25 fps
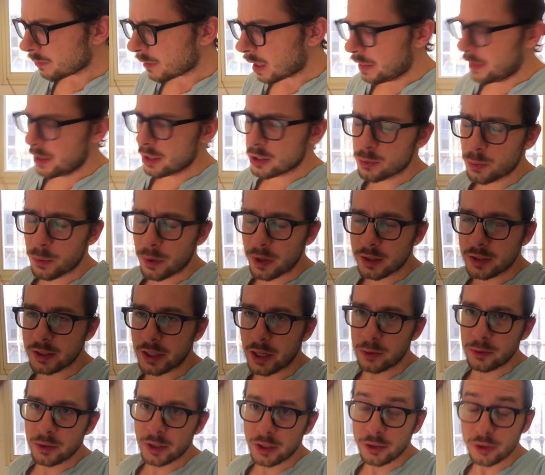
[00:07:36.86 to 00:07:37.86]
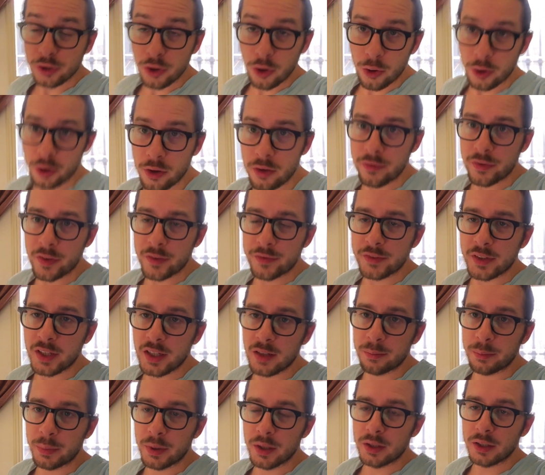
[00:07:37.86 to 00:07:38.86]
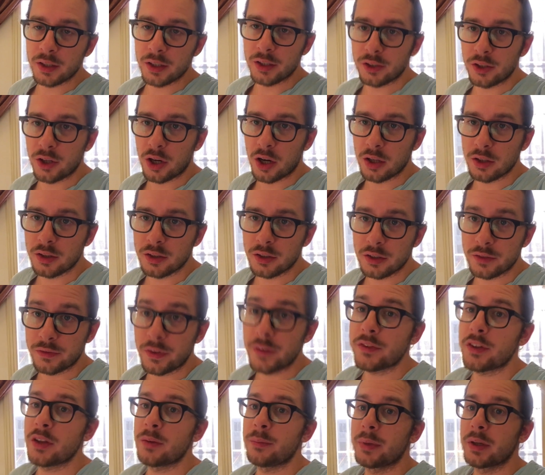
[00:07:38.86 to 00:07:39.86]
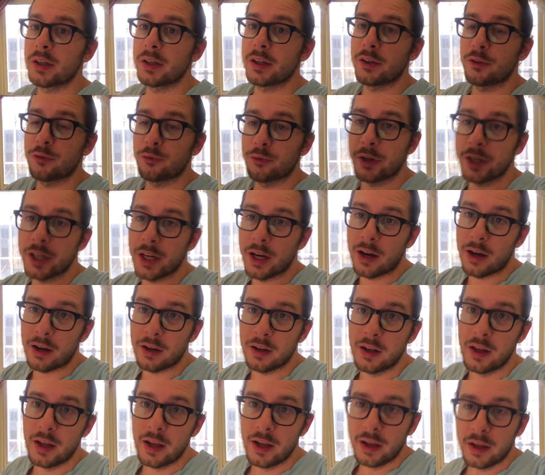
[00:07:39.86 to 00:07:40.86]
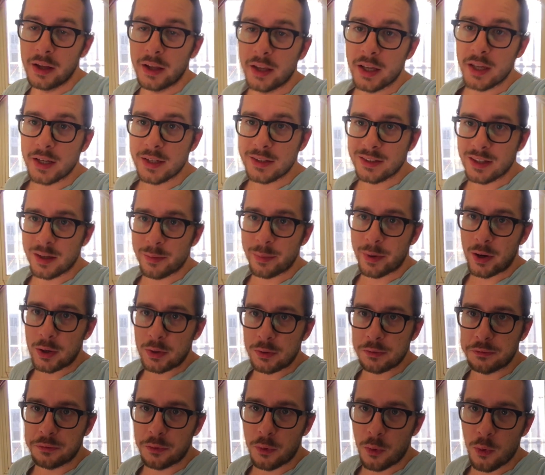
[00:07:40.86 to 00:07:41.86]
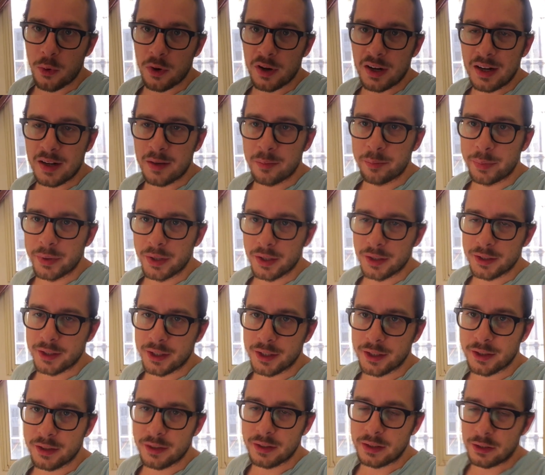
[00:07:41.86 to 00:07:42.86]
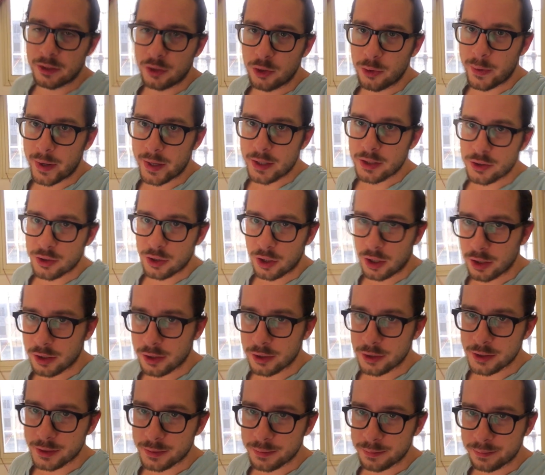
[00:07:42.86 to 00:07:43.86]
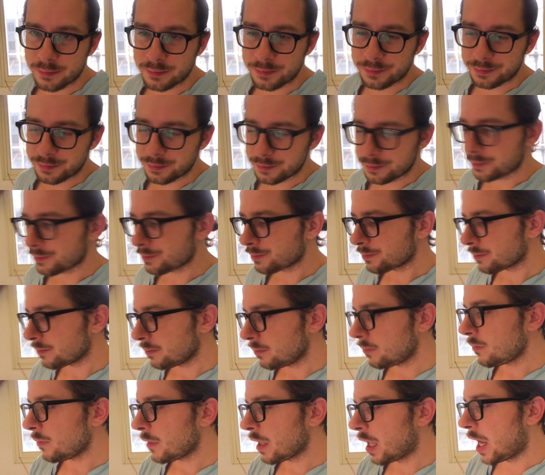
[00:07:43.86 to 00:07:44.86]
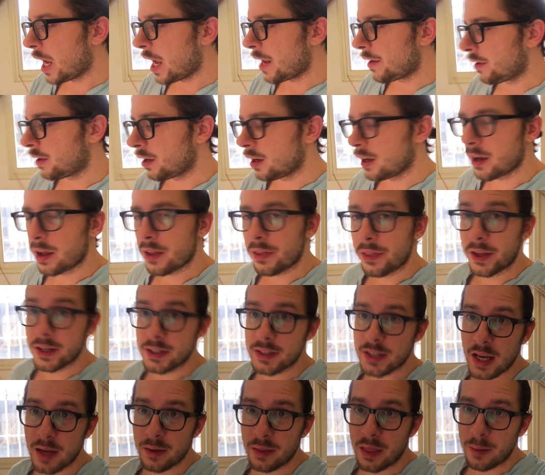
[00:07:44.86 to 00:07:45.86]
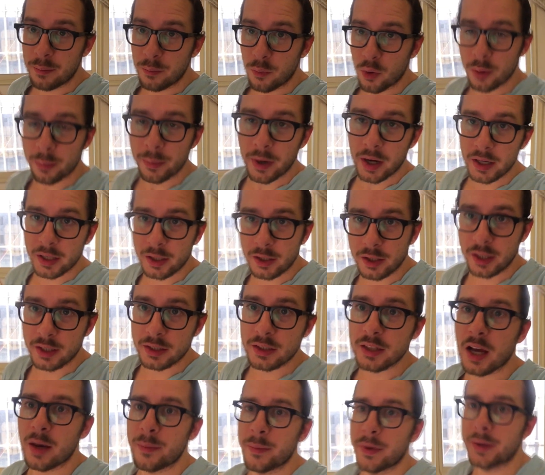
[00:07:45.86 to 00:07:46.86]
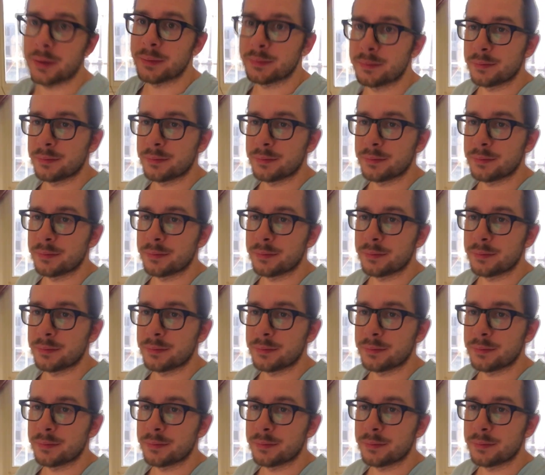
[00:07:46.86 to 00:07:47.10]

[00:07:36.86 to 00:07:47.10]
This works out in total $15 billion riyal is about $4 billion US dollars. And they say that more money is coming.